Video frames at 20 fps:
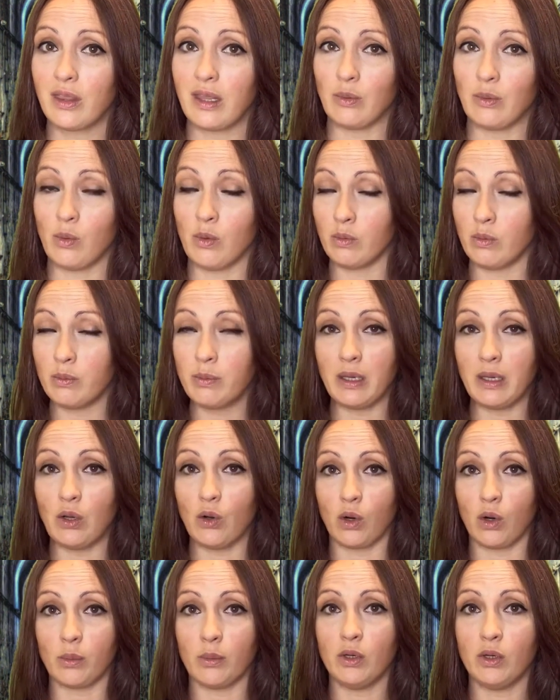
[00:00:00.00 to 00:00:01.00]
than what would be
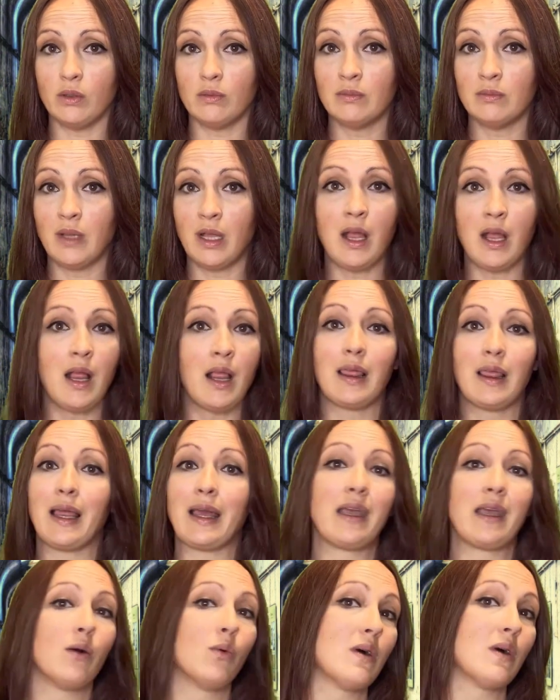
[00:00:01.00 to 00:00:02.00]
normal,
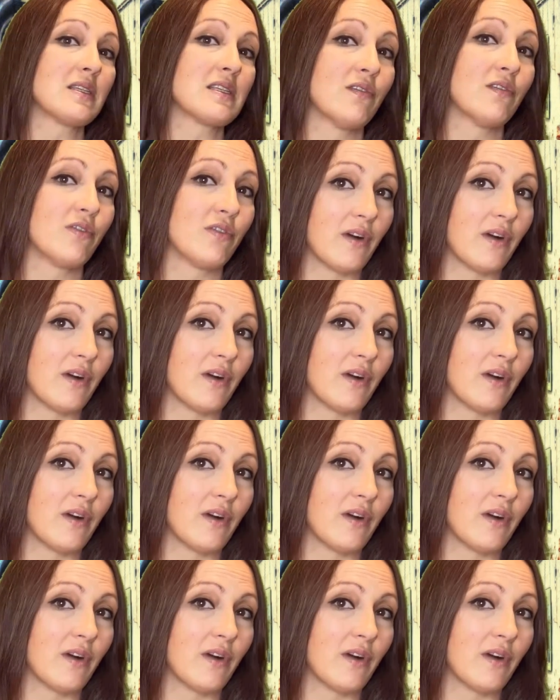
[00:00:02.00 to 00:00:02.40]
like it wasn't